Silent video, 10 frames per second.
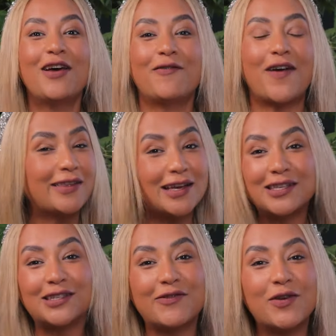
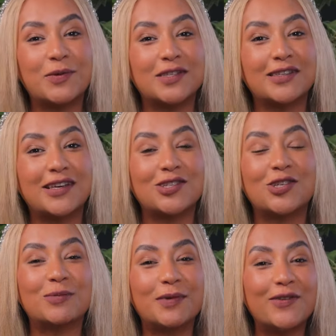Fantastic TV presenter.
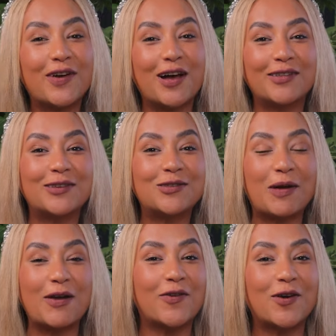She's been around in
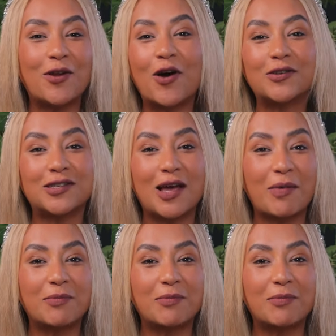Dubai for a long time.